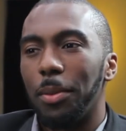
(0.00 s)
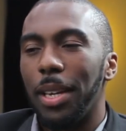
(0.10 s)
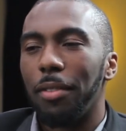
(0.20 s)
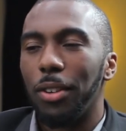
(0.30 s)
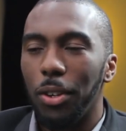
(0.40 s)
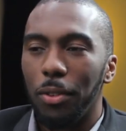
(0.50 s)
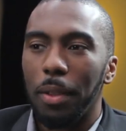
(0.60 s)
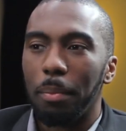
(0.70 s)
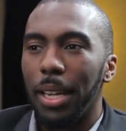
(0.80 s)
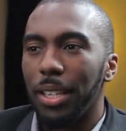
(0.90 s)
So we have a lot
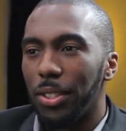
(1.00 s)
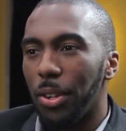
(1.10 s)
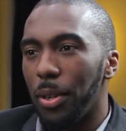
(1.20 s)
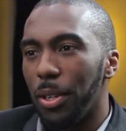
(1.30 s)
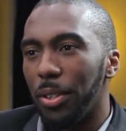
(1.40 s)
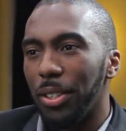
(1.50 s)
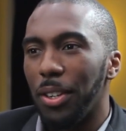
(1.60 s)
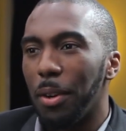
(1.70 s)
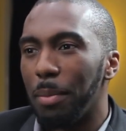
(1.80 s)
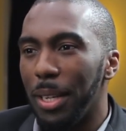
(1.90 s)
of debates going on, a
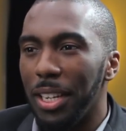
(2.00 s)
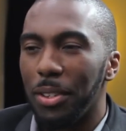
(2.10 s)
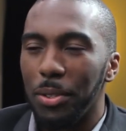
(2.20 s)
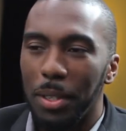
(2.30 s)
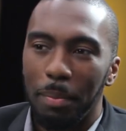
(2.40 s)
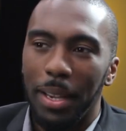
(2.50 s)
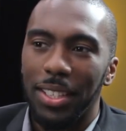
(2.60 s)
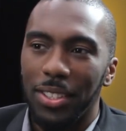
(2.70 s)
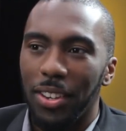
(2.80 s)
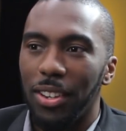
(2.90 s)
lot of political
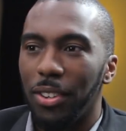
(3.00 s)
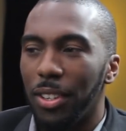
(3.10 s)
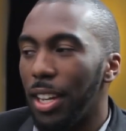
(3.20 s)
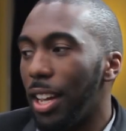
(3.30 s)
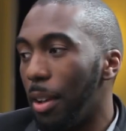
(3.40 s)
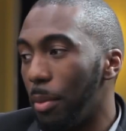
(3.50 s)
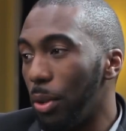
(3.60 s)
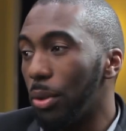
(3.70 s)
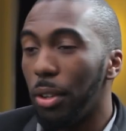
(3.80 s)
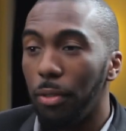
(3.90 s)
debates going
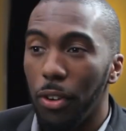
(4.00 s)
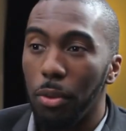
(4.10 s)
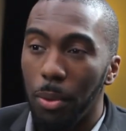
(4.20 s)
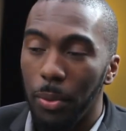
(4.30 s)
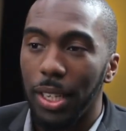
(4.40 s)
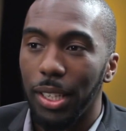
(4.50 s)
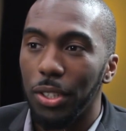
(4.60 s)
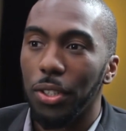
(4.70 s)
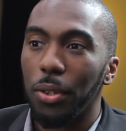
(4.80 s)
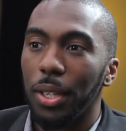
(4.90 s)
on. We also film a
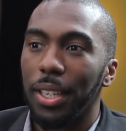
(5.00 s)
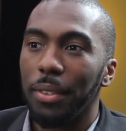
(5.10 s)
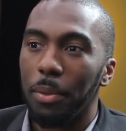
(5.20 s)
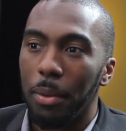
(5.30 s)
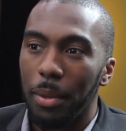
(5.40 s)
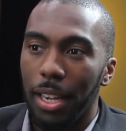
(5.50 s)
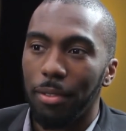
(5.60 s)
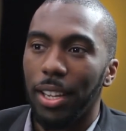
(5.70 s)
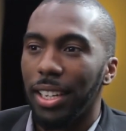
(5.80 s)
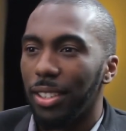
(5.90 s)
weekly show here. We
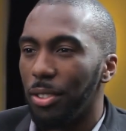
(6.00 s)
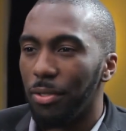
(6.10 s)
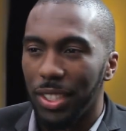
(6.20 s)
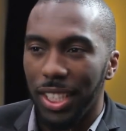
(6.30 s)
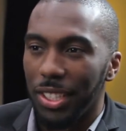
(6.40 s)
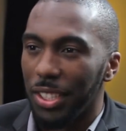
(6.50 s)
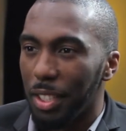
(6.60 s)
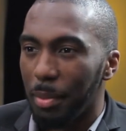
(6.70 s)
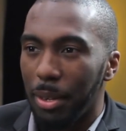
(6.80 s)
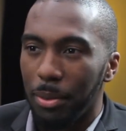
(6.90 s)
have like
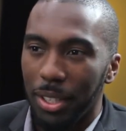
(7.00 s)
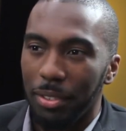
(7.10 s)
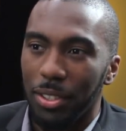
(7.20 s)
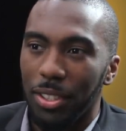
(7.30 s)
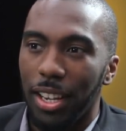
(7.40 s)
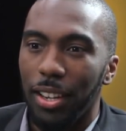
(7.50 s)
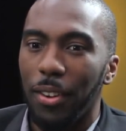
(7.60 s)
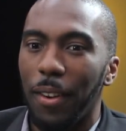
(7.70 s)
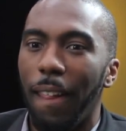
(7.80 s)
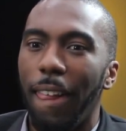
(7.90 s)
conversations about whatever's
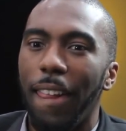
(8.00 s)
going on.